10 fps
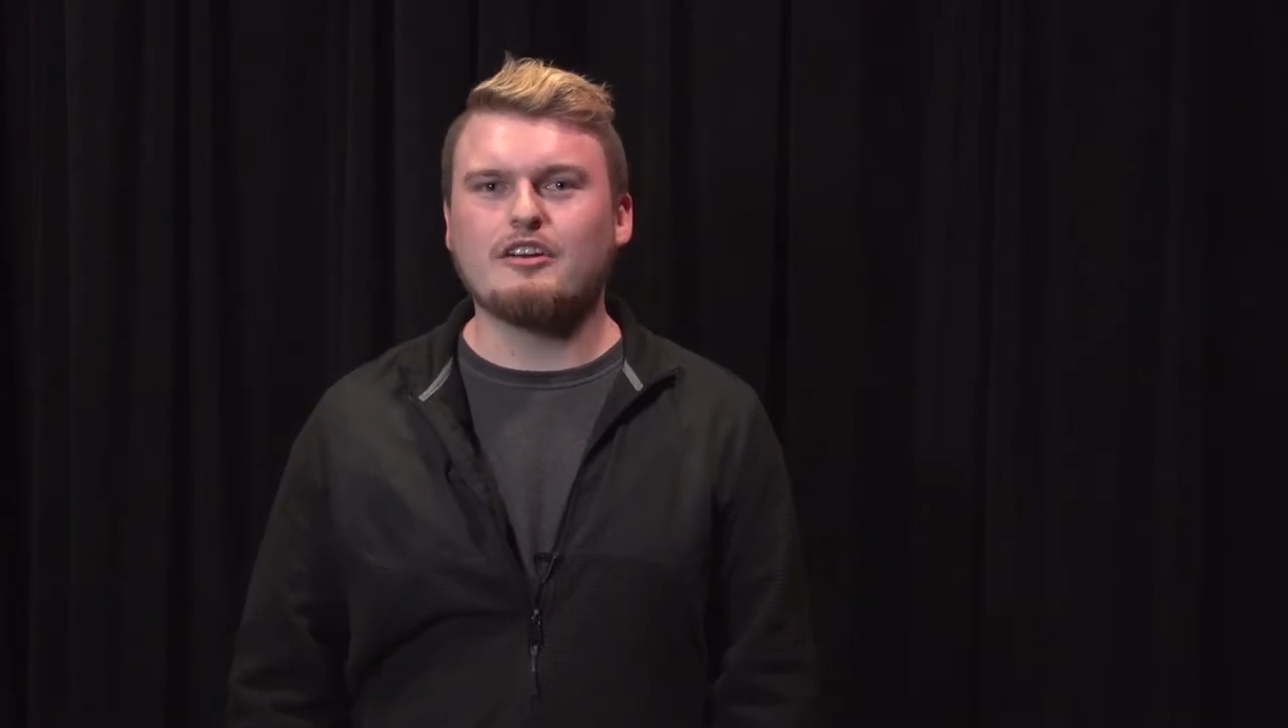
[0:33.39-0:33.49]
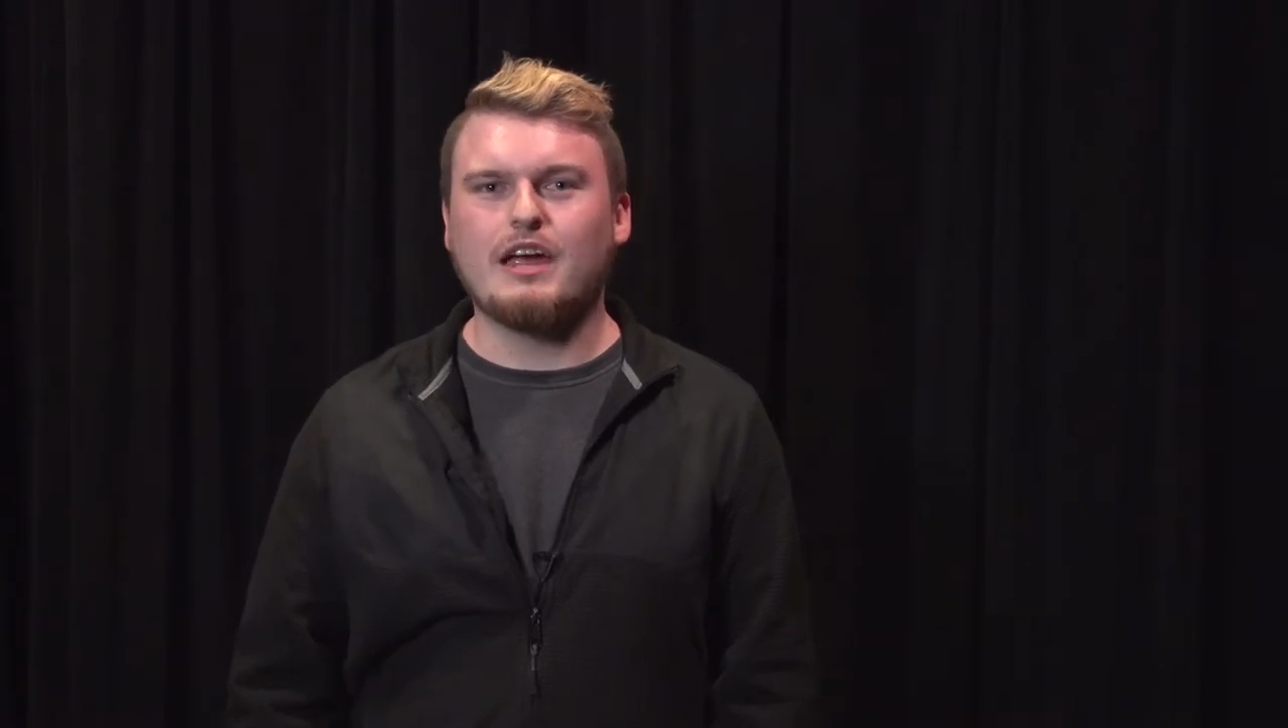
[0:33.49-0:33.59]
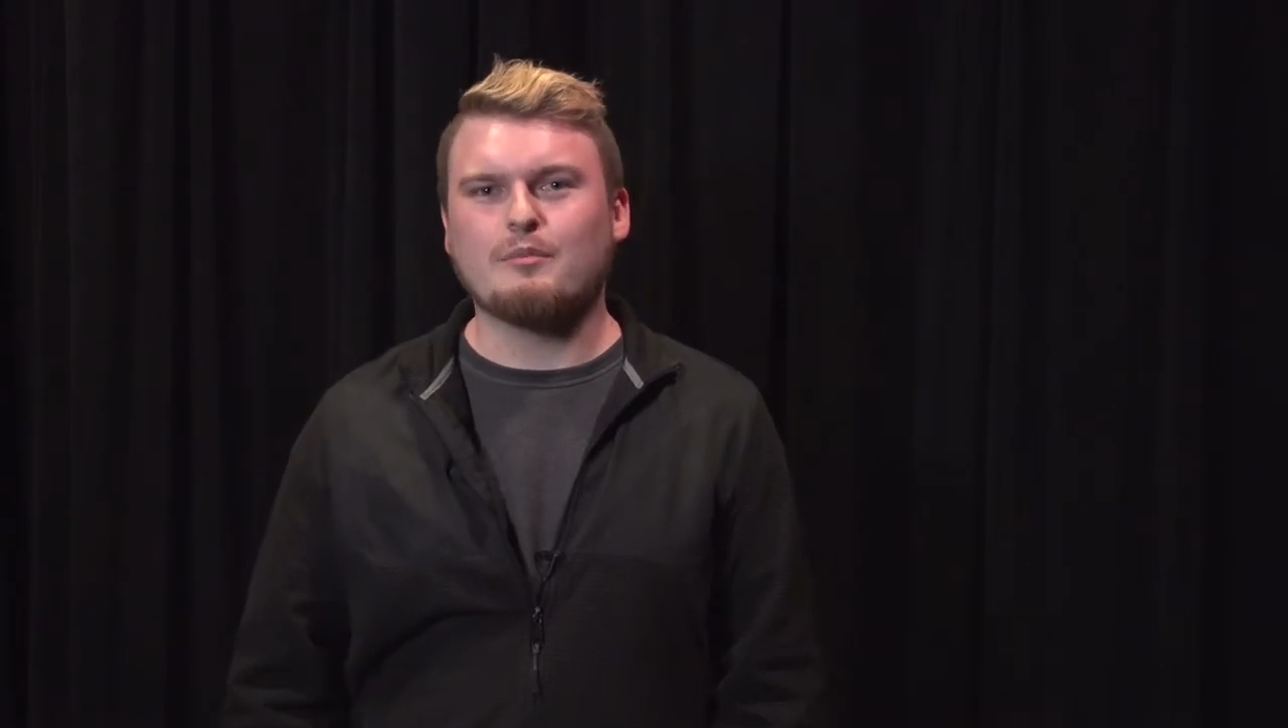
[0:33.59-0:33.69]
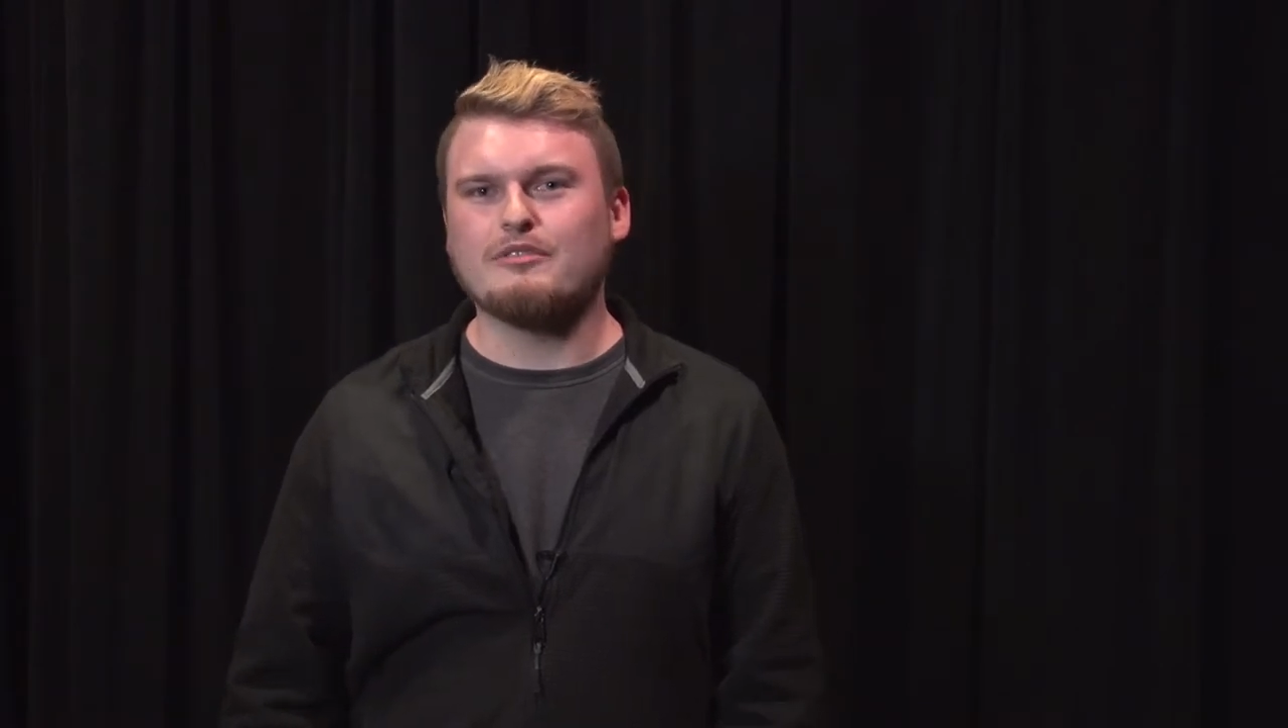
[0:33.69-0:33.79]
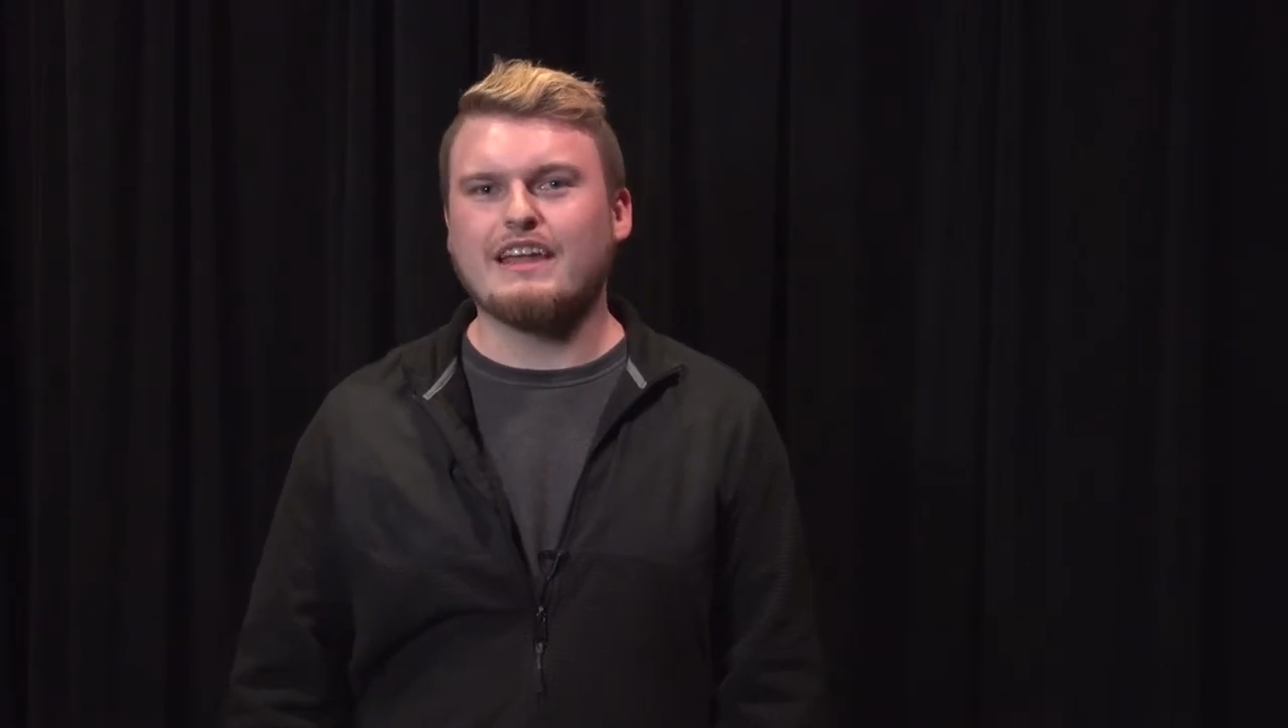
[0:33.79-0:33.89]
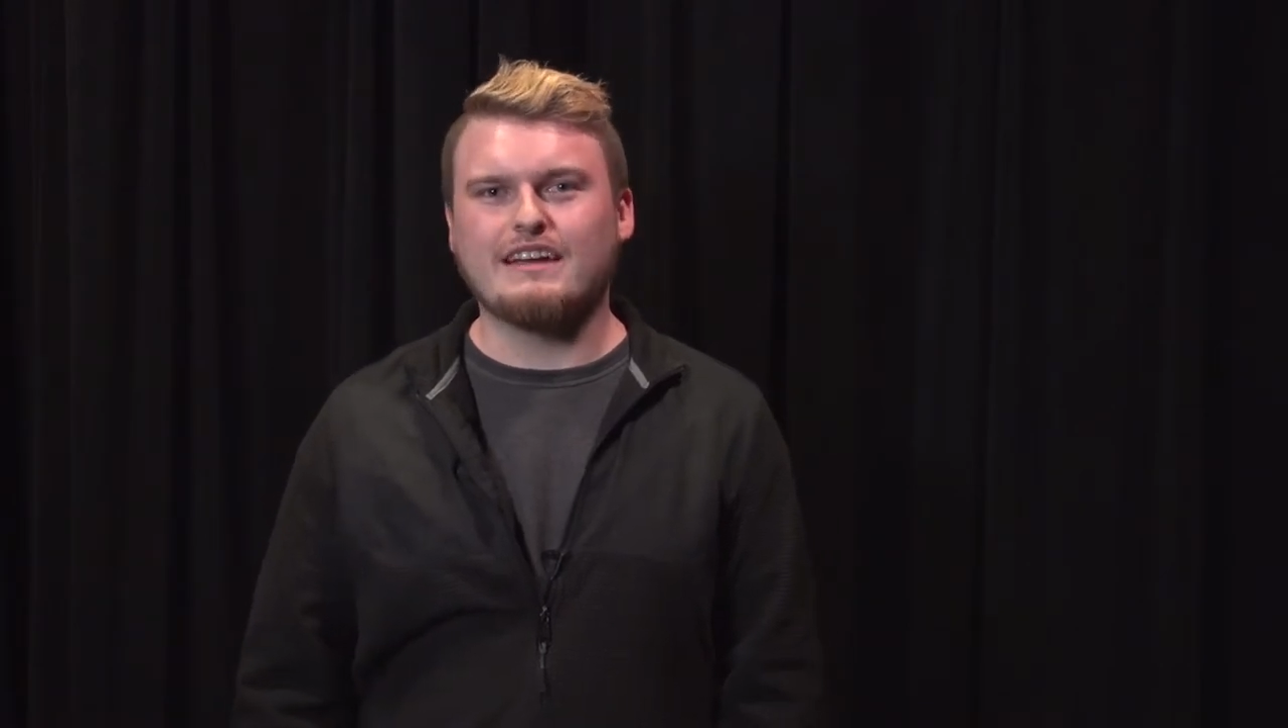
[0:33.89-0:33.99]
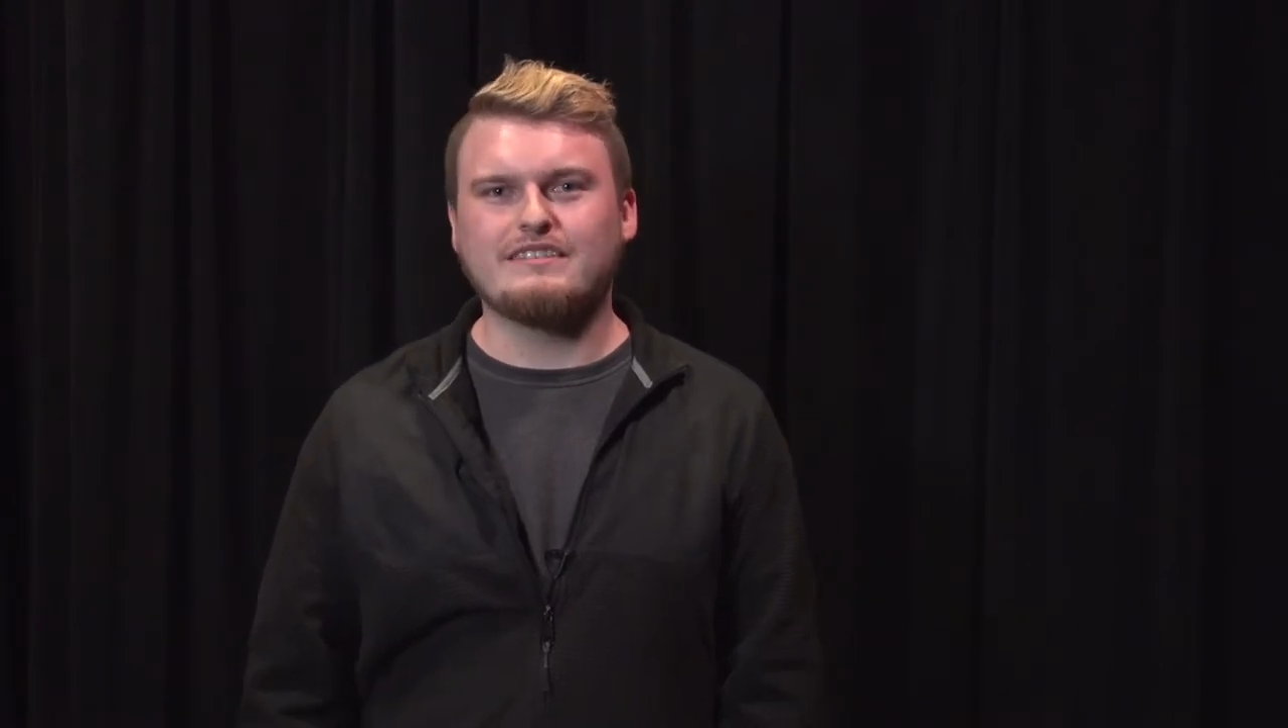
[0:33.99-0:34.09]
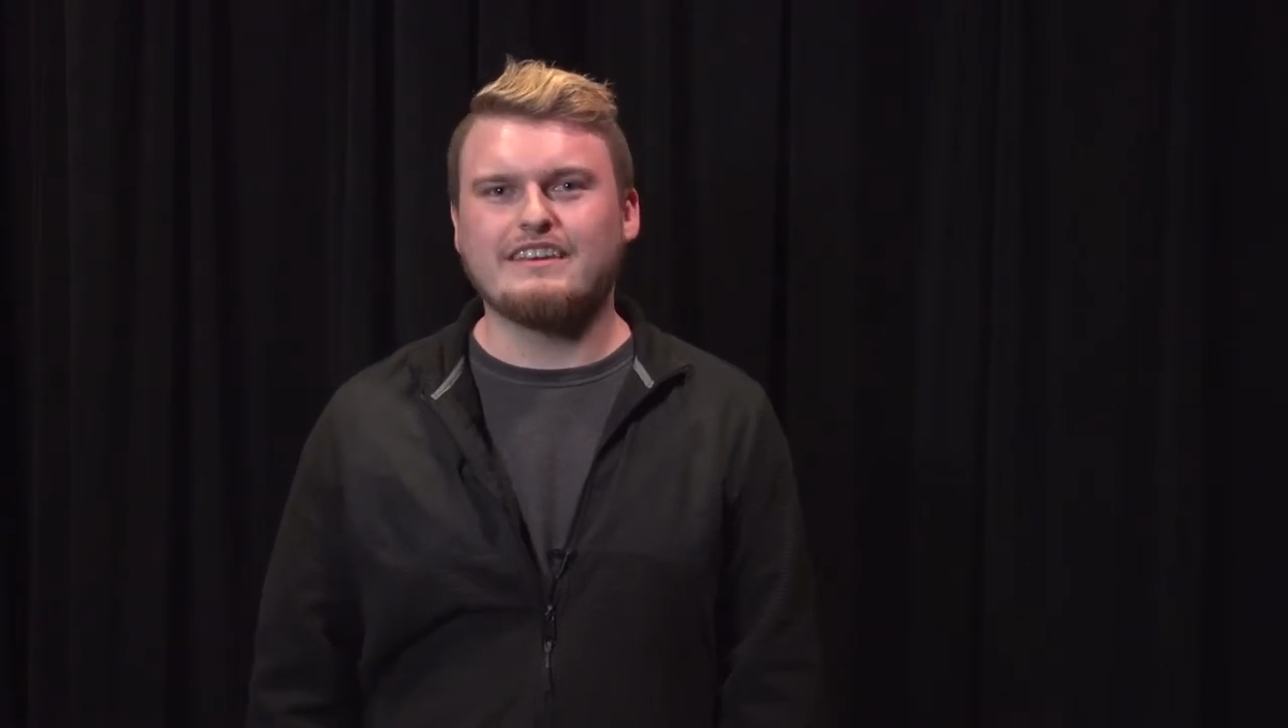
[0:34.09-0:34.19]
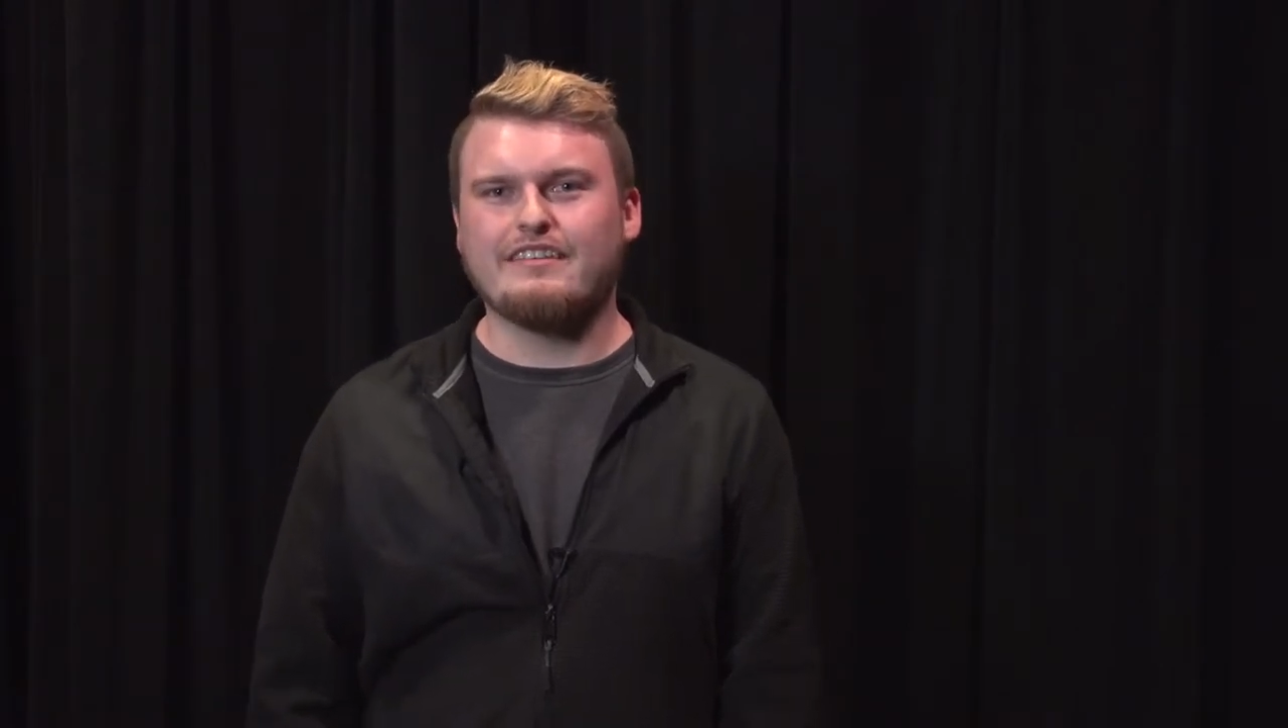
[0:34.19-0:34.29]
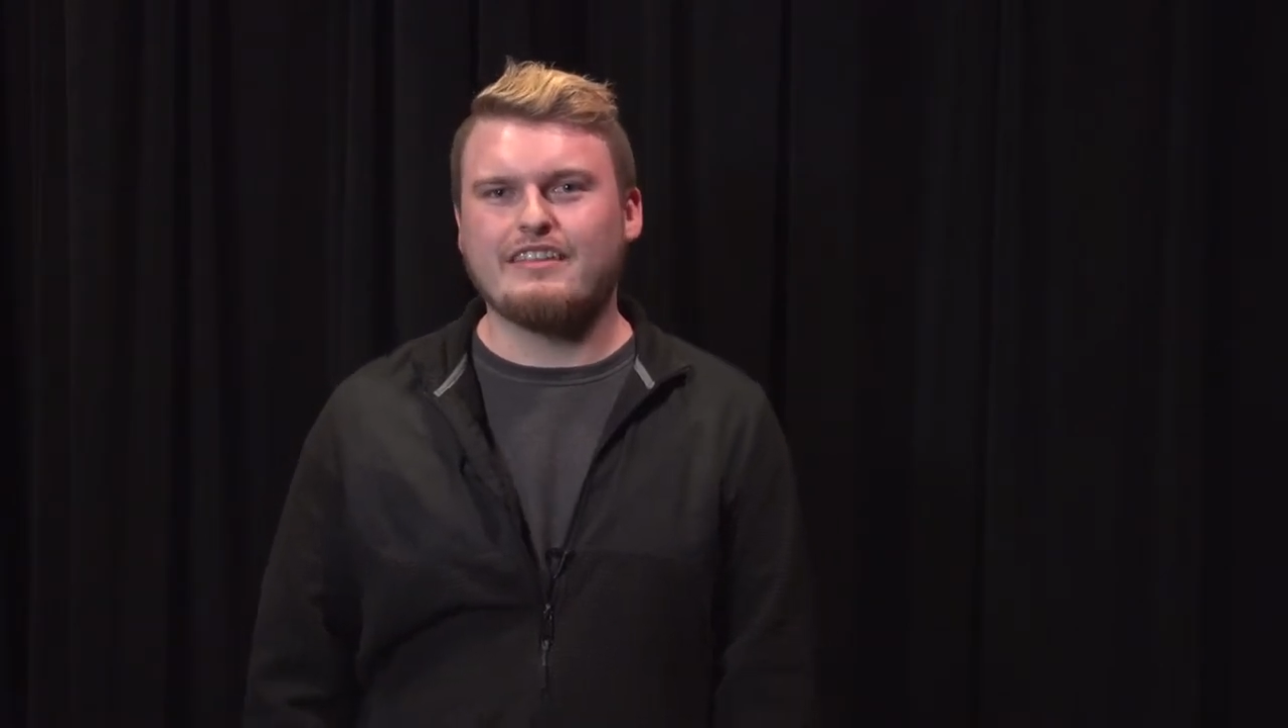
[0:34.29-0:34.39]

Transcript: on April 19th.